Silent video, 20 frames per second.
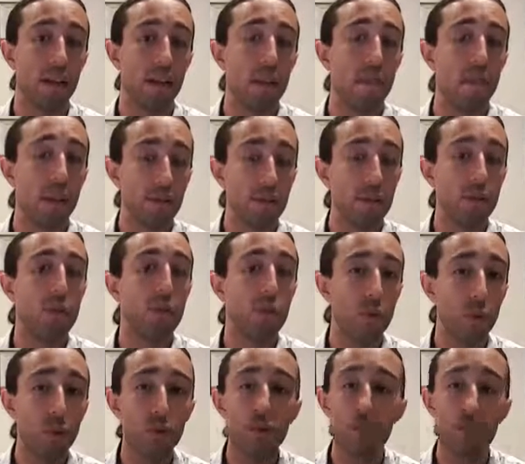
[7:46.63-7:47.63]
They're doing, of
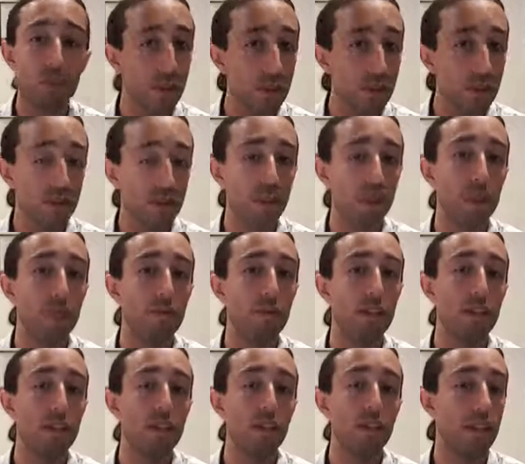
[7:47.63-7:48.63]
course, emergency services,